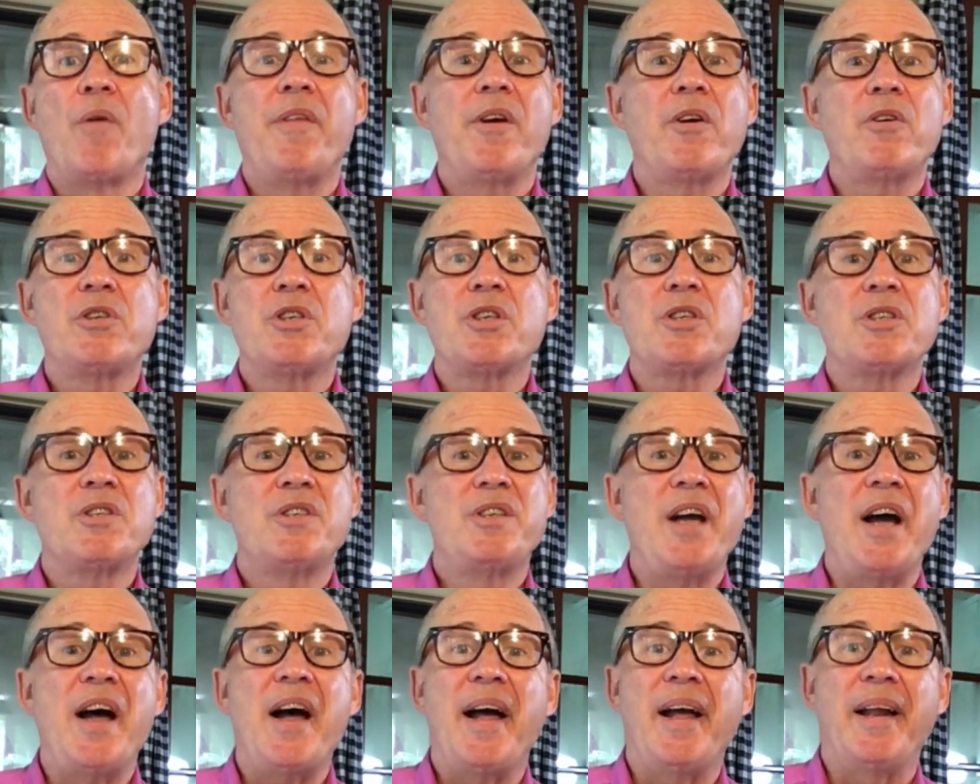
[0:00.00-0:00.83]
They're just
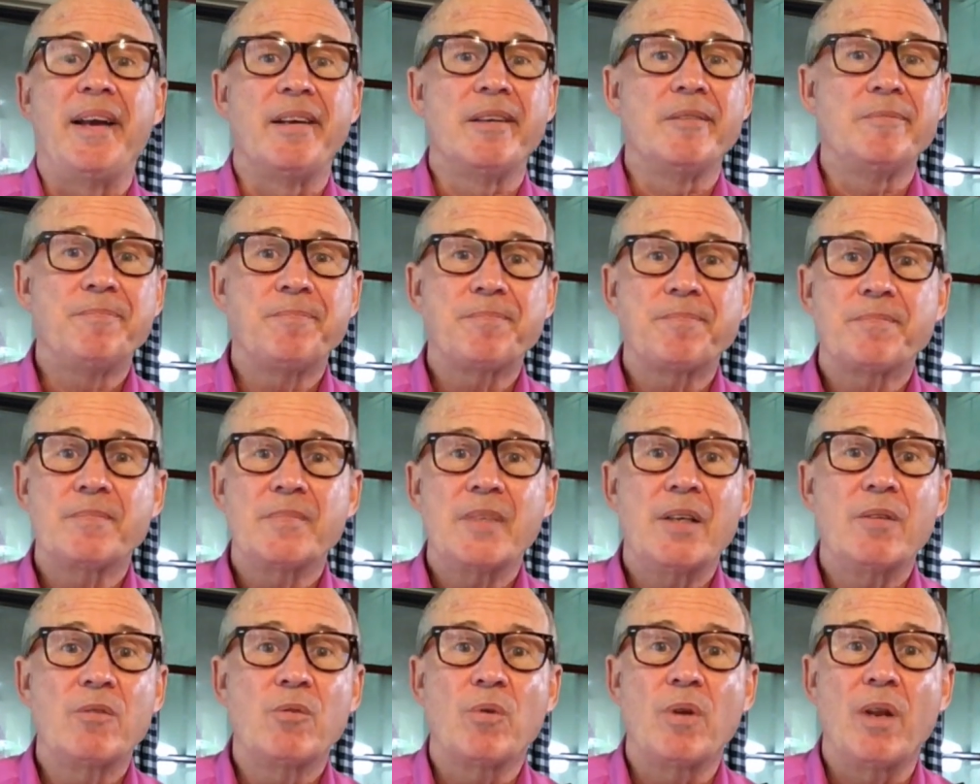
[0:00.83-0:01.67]
done
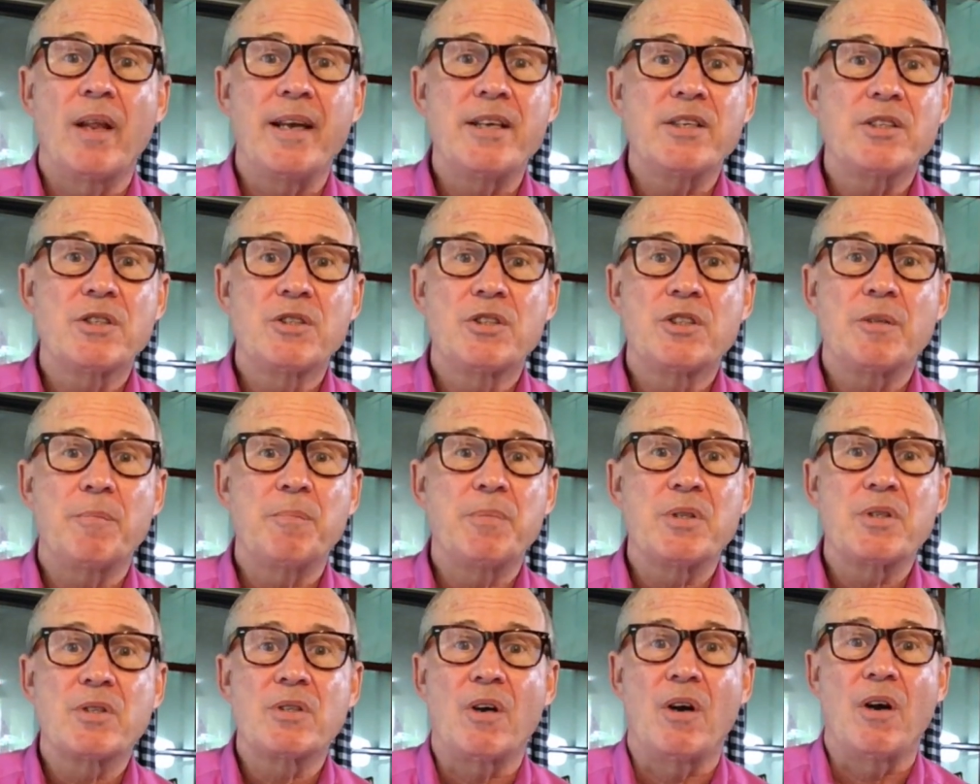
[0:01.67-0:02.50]
and the relationship
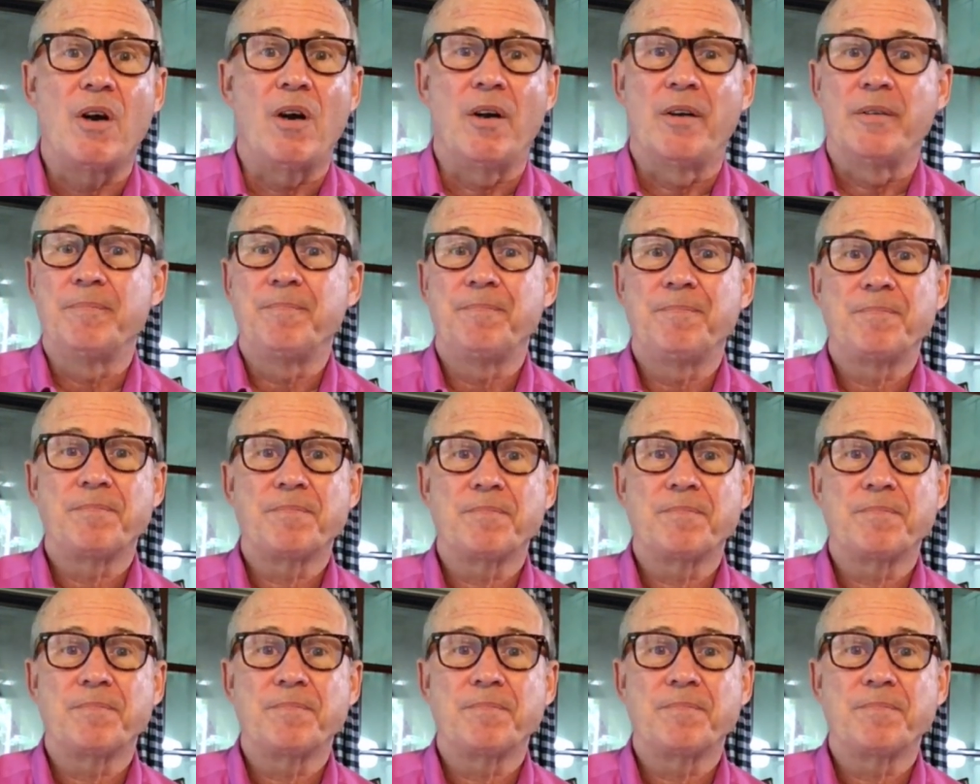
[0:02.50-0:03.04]
is gone.